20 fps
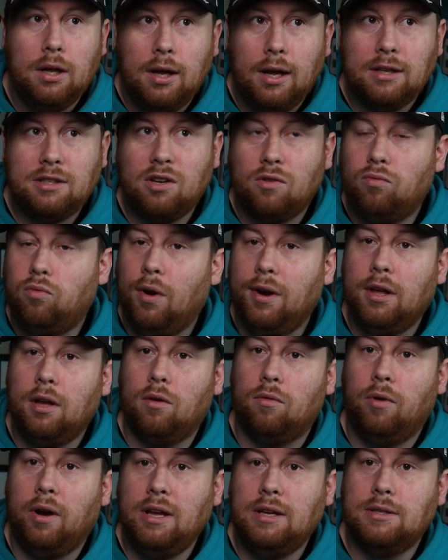That's like running
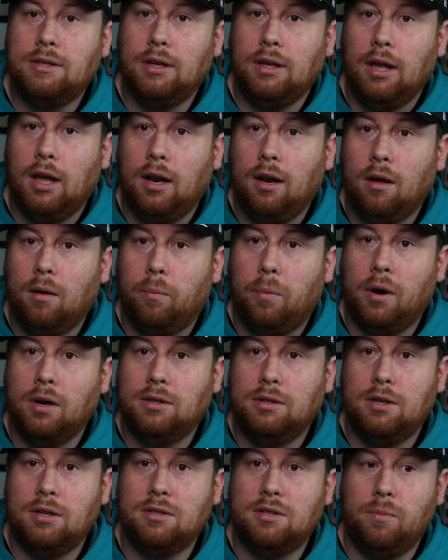a race and getting a
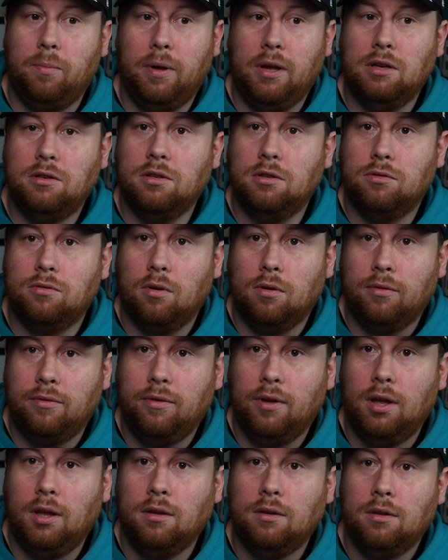participation
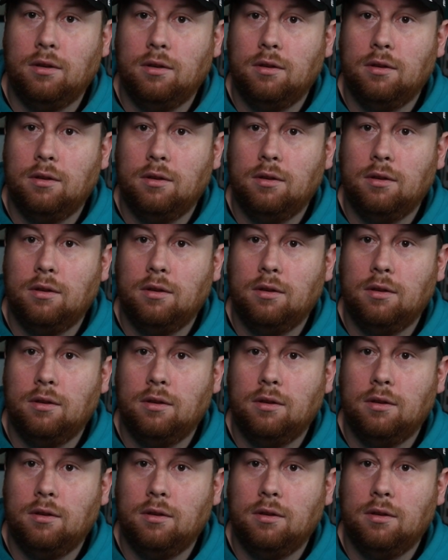trophy.